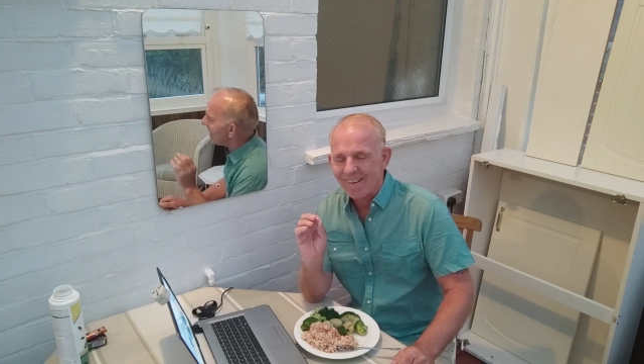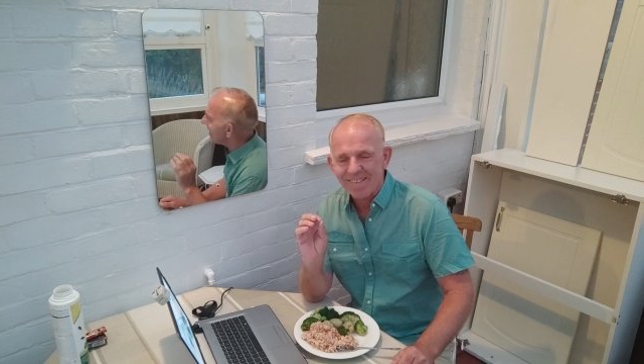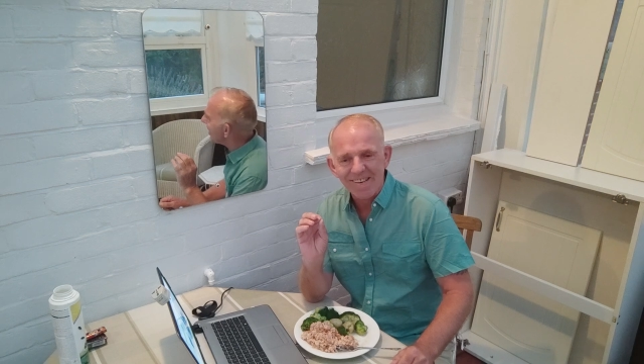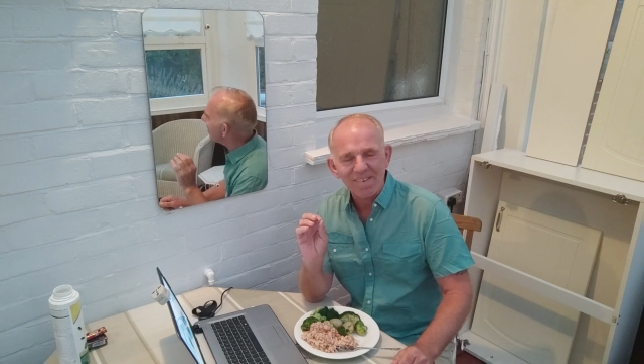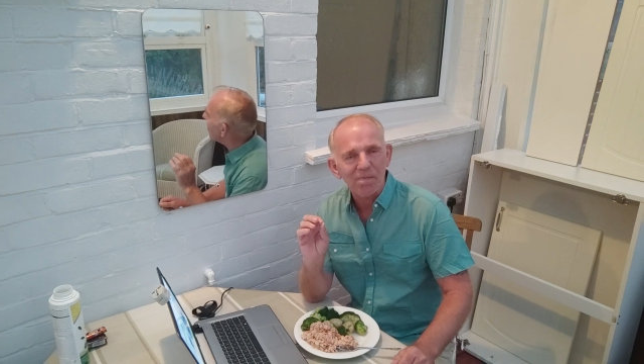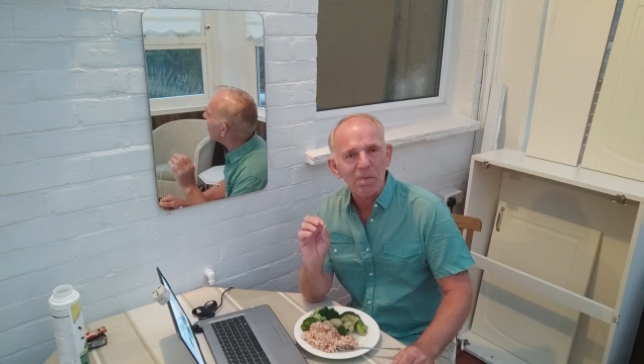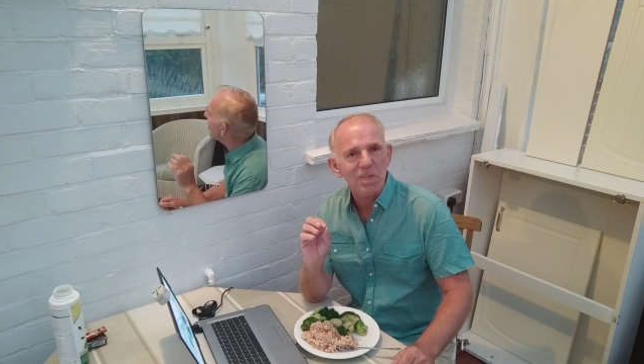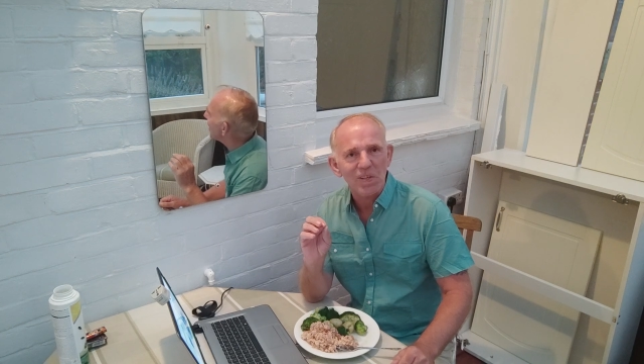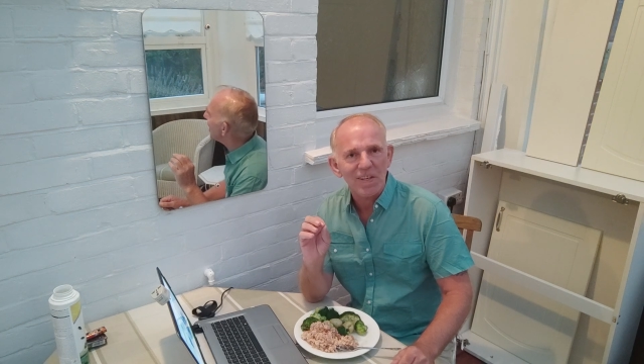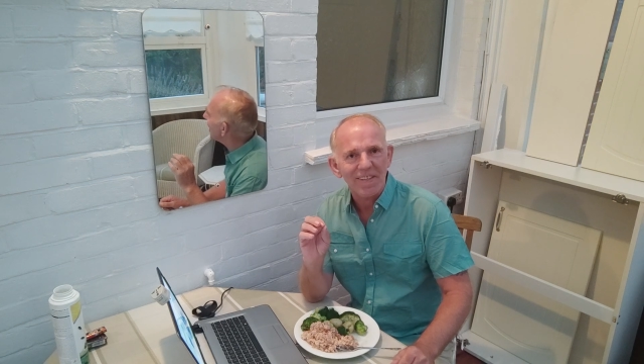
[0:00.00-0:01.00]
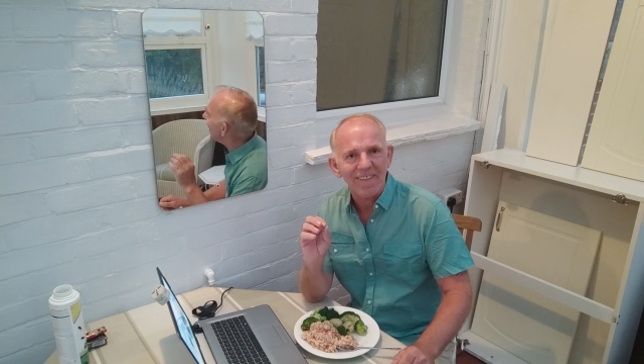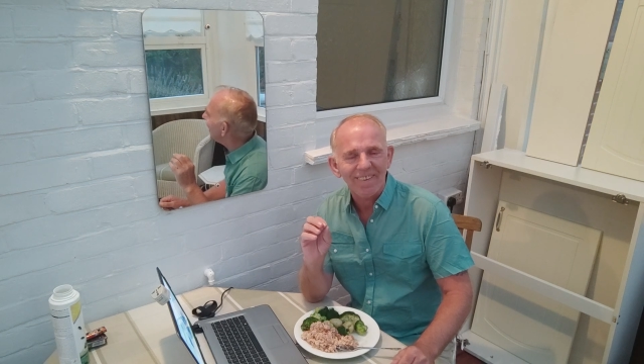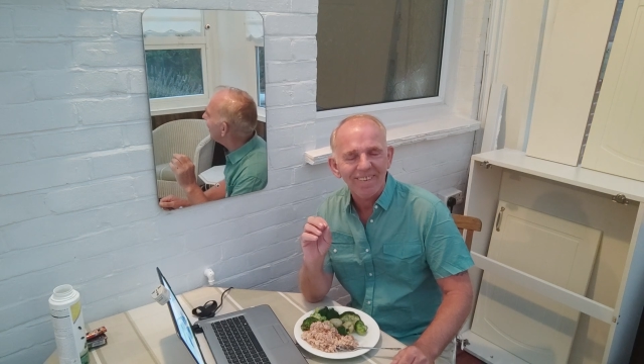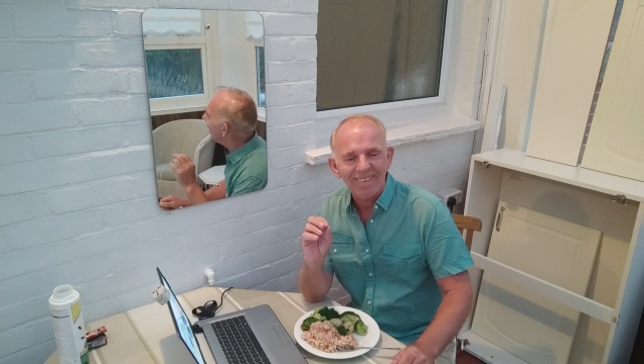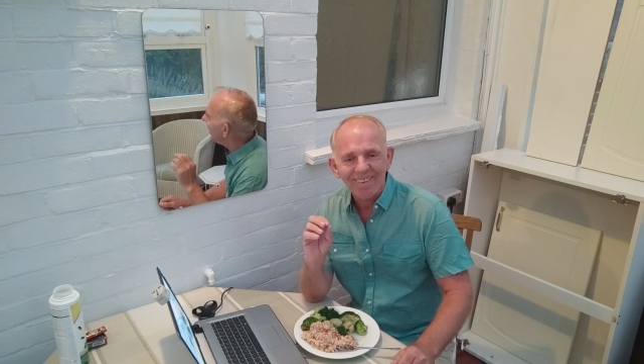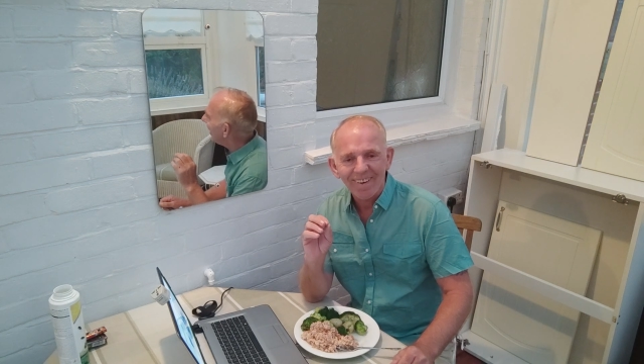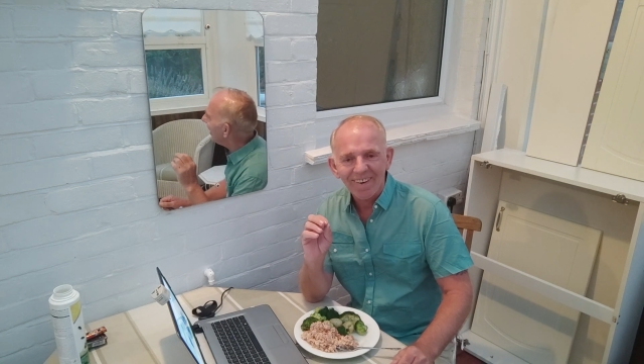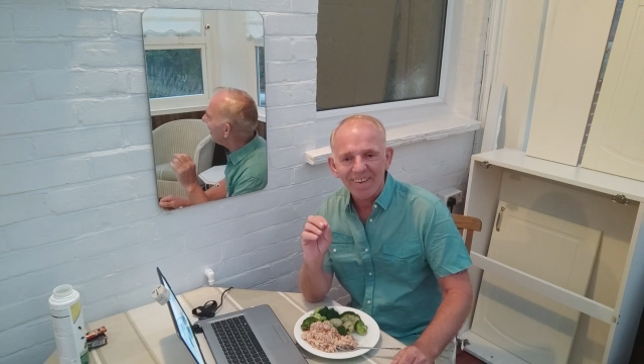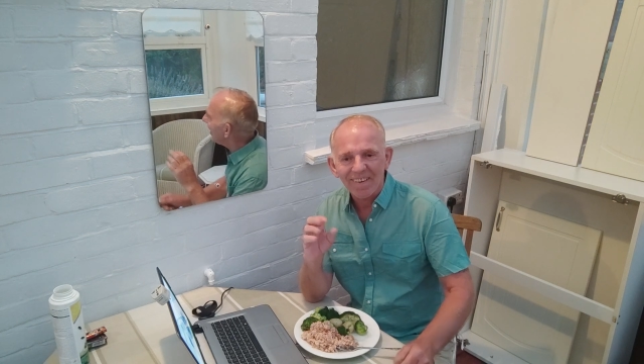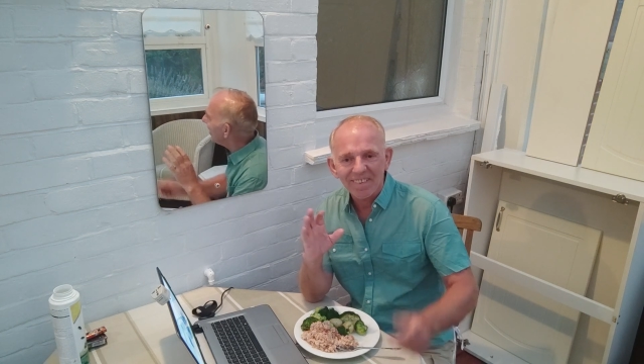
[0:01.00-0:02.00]
that terrible journey
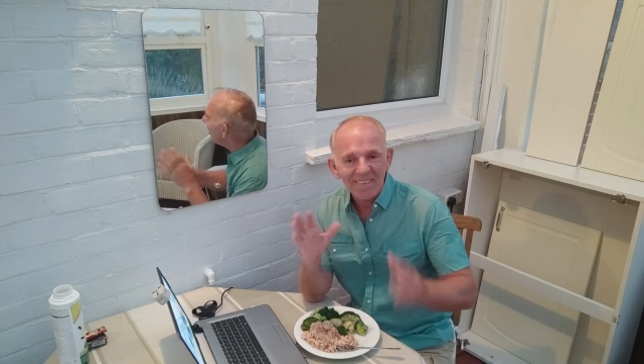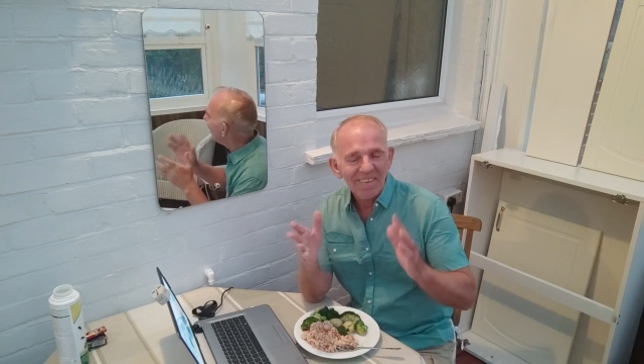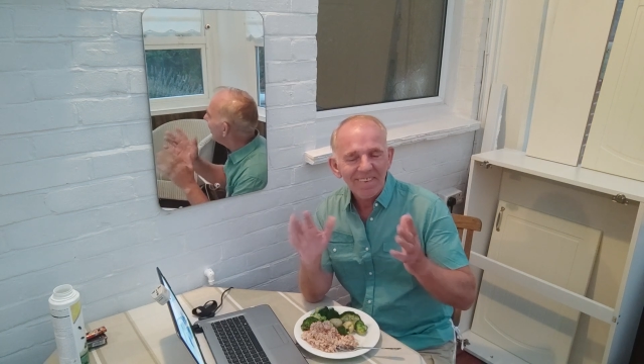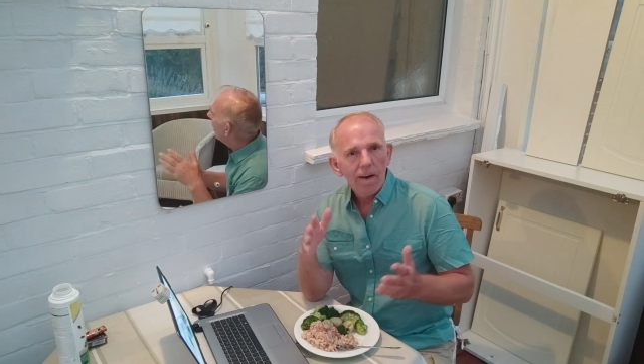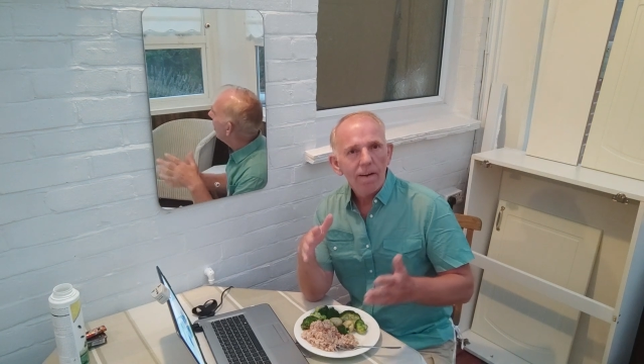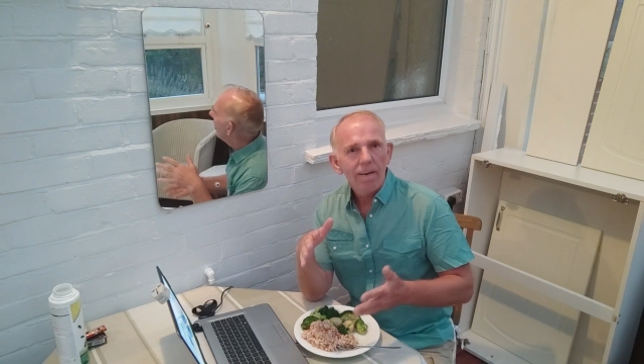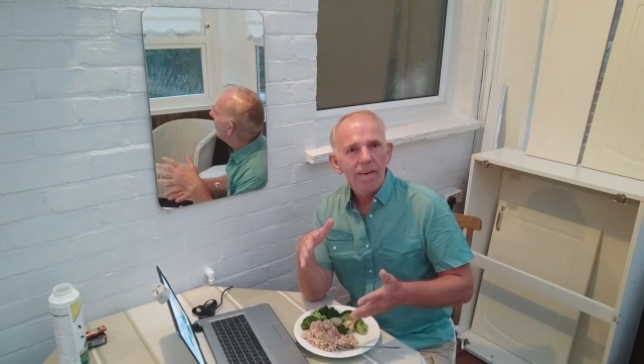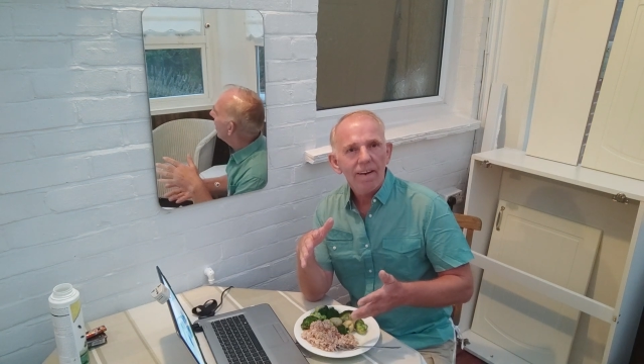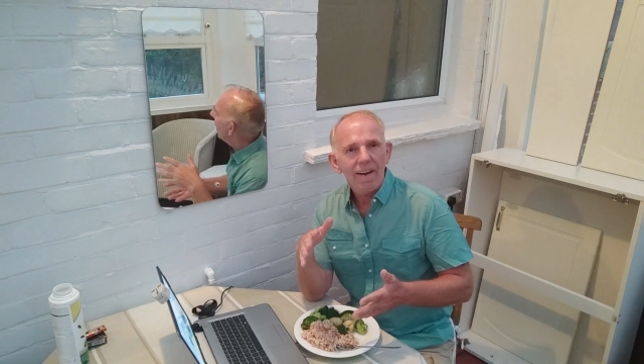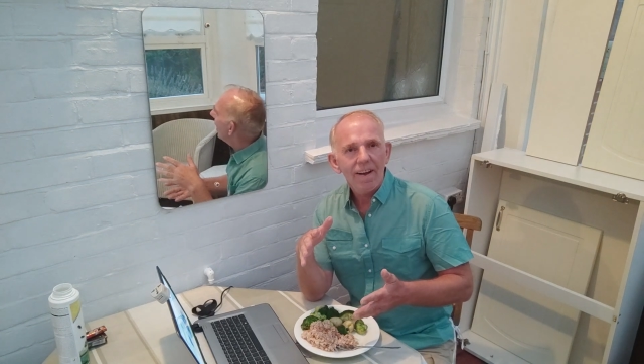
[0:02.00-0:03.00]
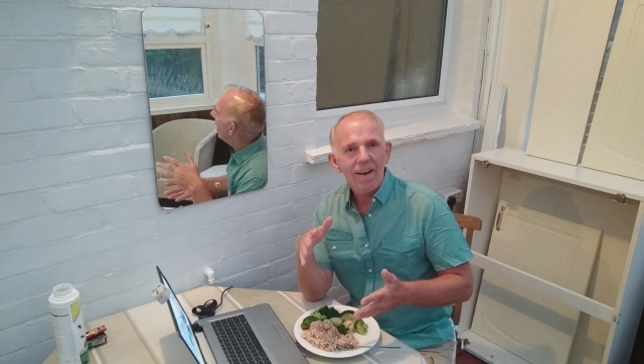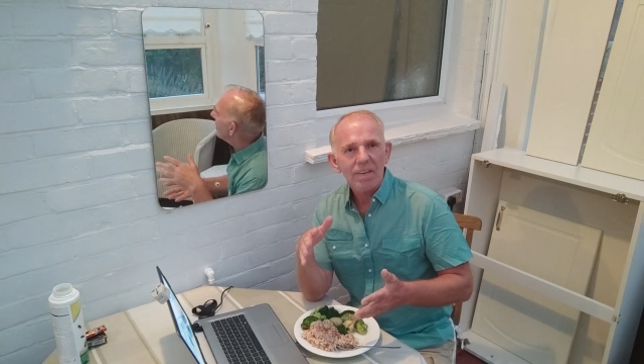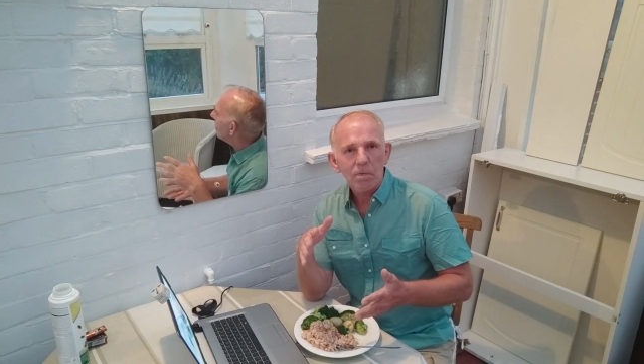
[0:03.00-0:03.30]
and